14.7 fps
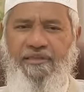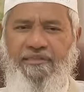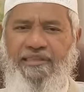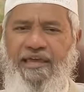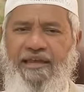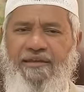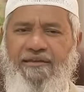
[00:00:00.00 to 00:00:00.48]

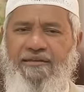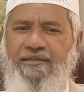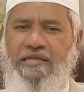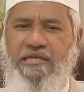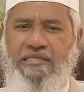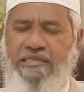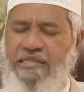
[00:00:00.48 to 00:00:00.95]
that
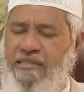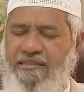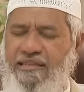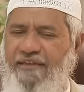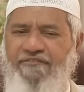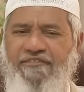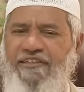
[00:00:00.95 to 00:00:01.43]
this
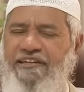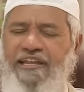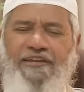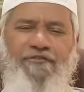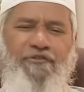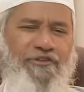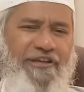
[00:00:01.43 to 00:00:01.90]
life is a
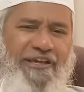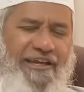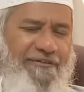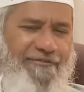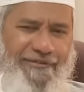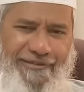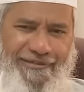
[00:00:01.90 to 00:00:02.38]
test for the
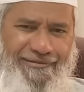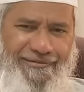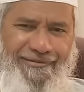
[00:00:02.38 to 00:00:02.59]
hereafter.